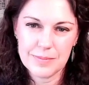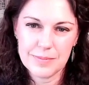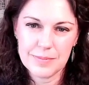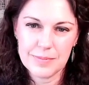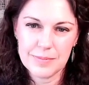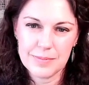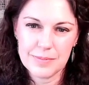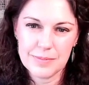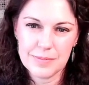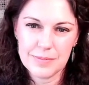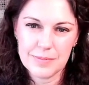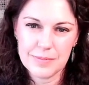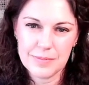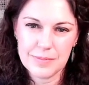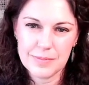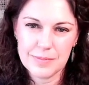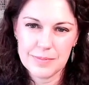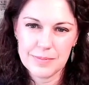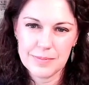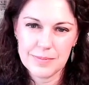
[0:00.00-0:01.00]

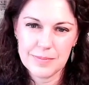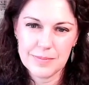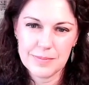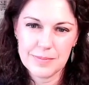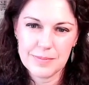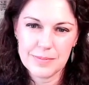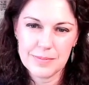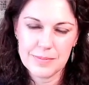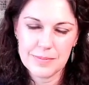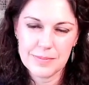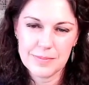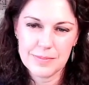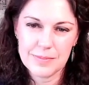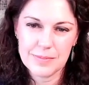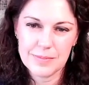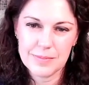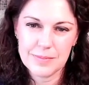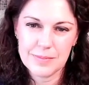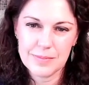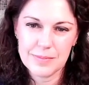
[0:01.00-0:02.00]

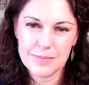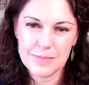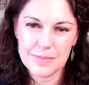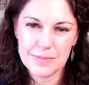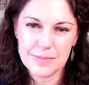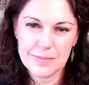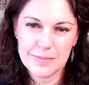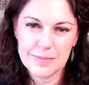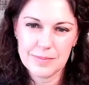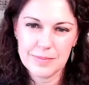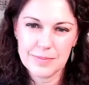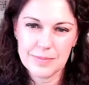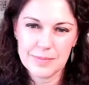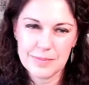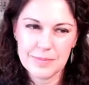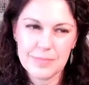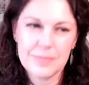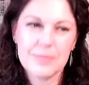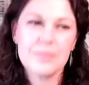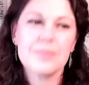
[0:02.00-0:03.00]

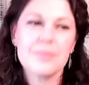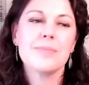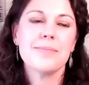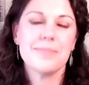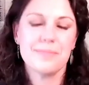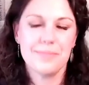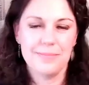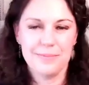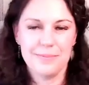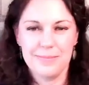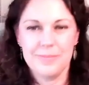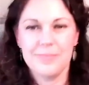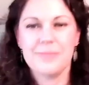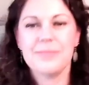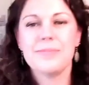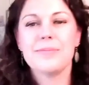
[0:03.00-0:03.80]
[no speech]